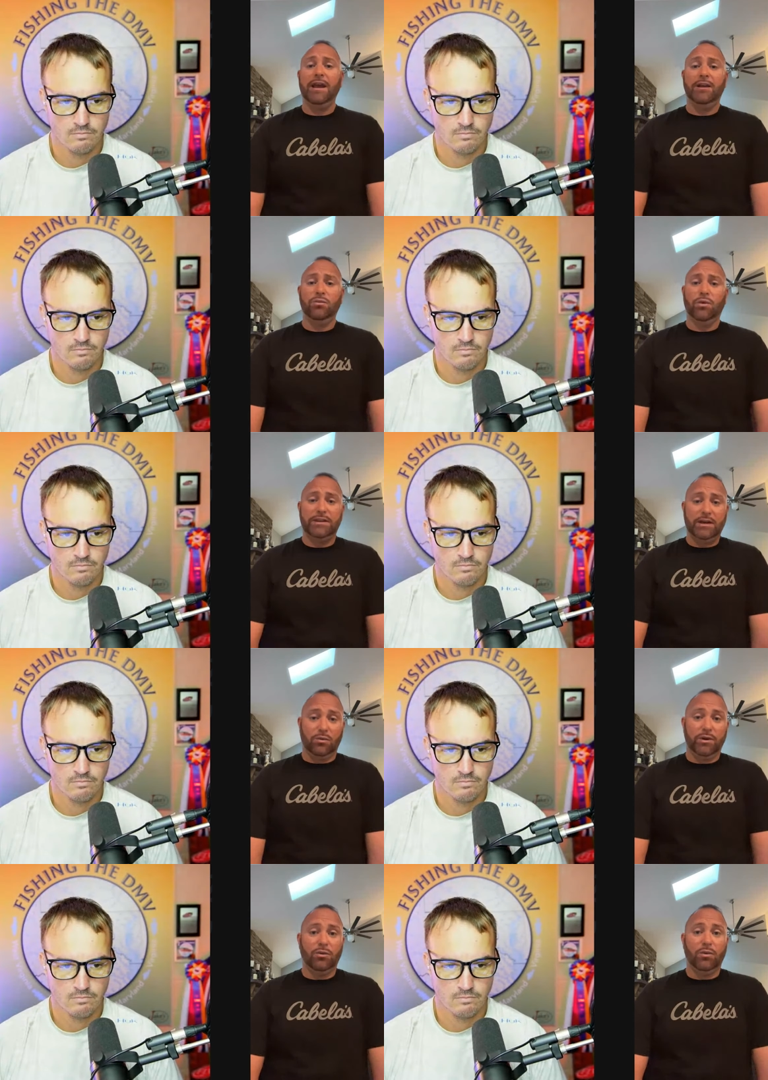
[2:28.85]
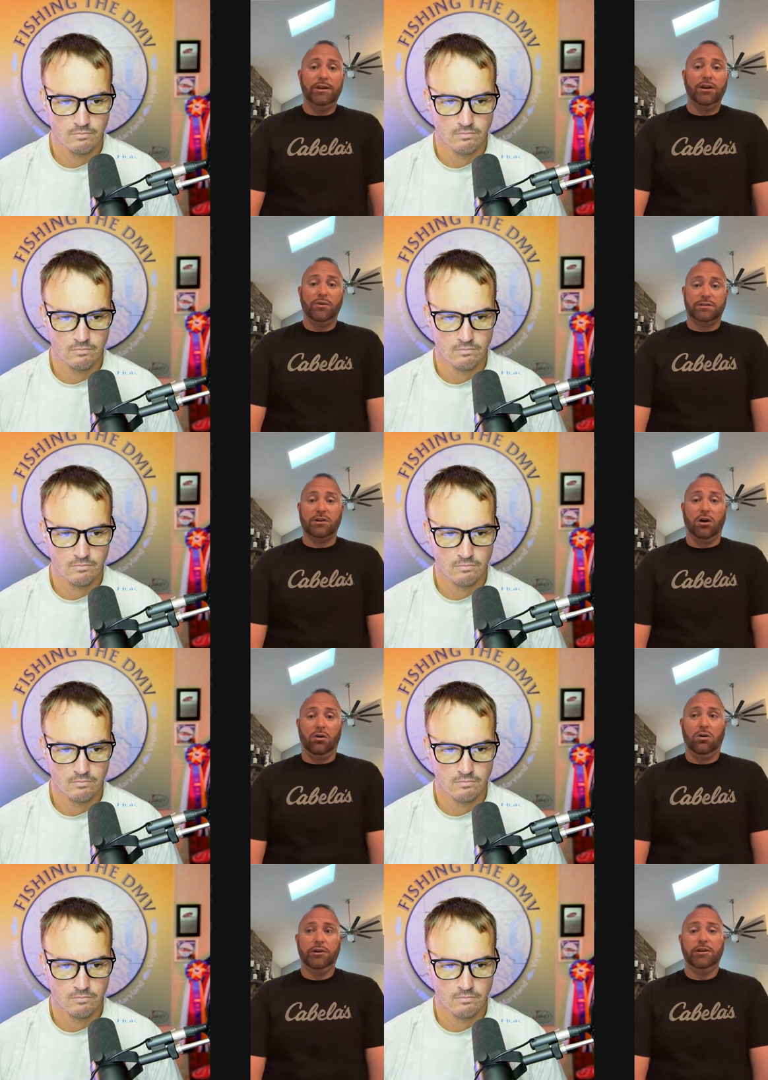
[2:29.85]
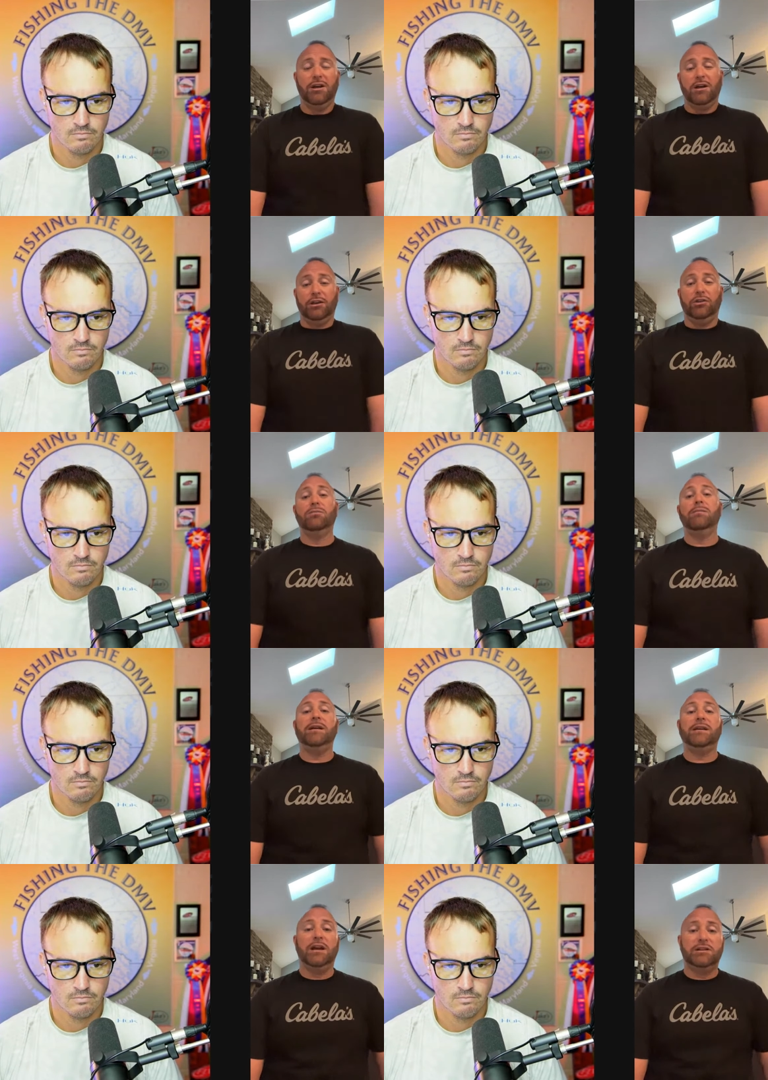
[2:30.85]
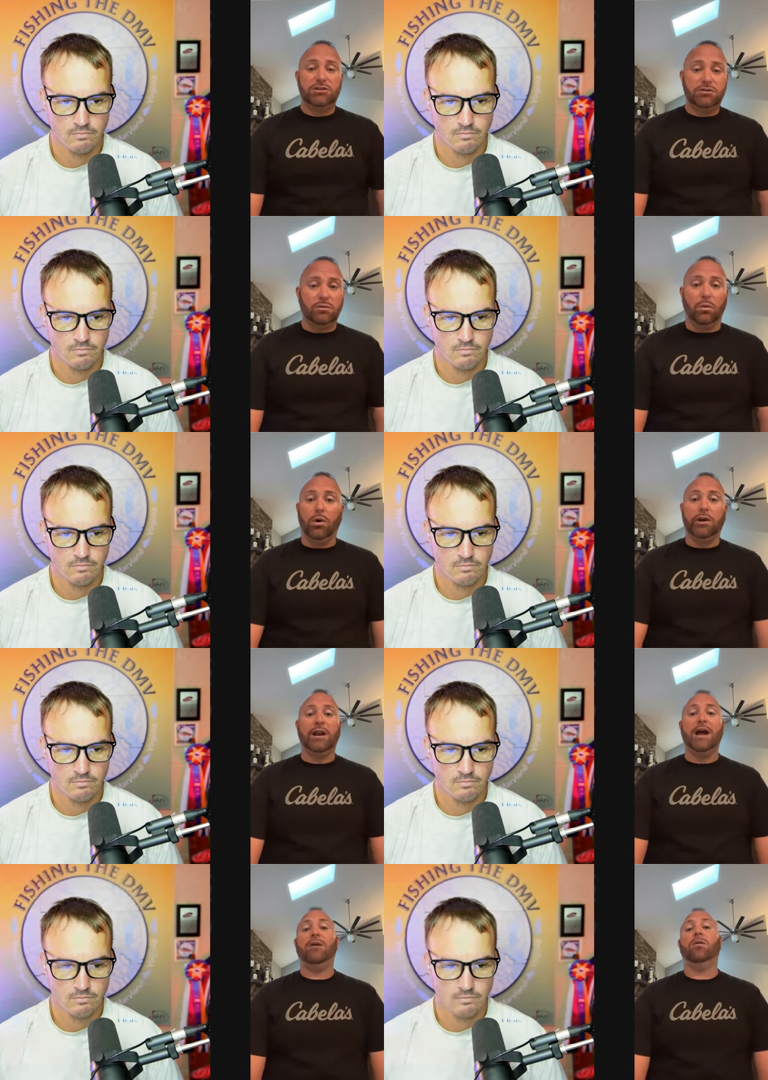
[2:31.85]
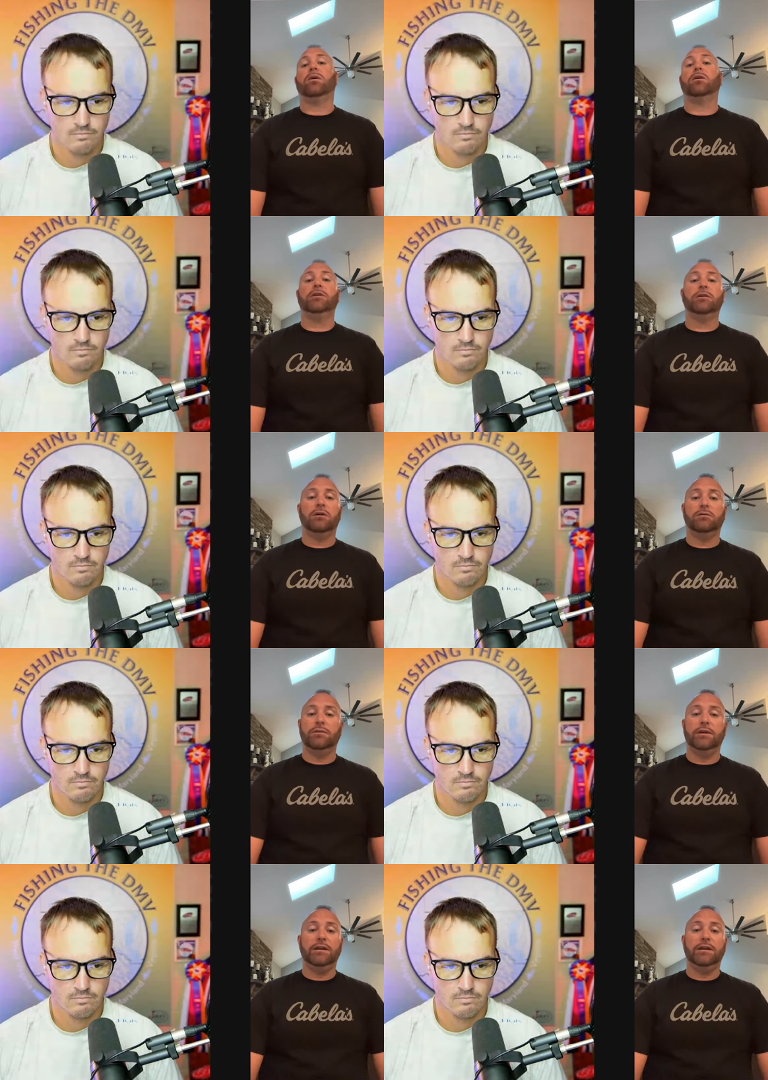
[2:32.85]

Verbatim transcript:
Speaker 1: And when that when the window is gone, you may catch one an hour. You know,